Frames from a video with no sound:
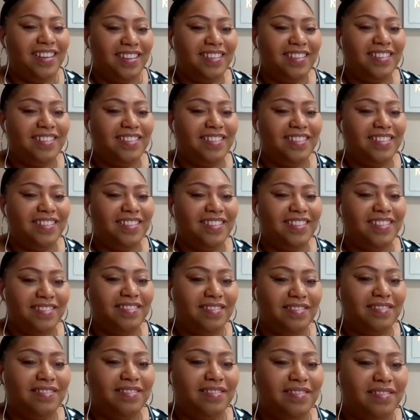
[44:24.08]
Yeah.
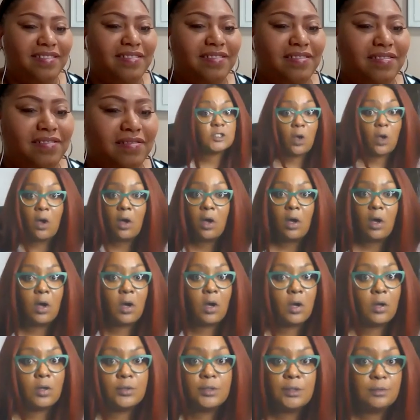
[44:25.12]
And sometimes that's
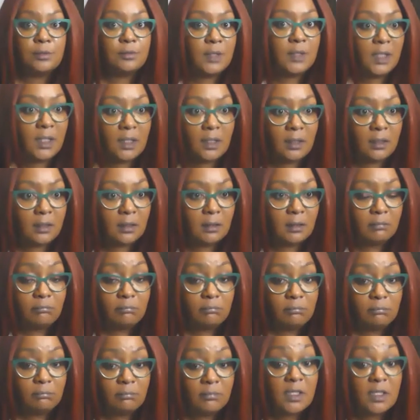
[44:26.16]
all you need.
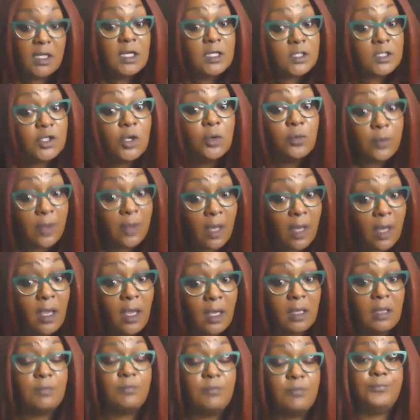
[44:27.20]
It's
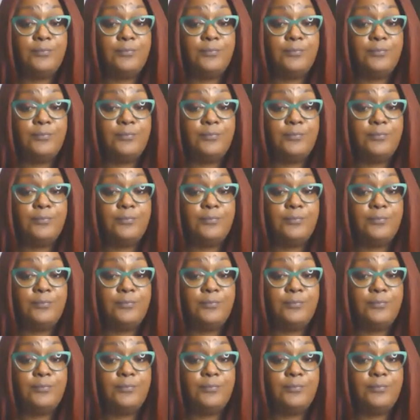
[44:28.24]
okay.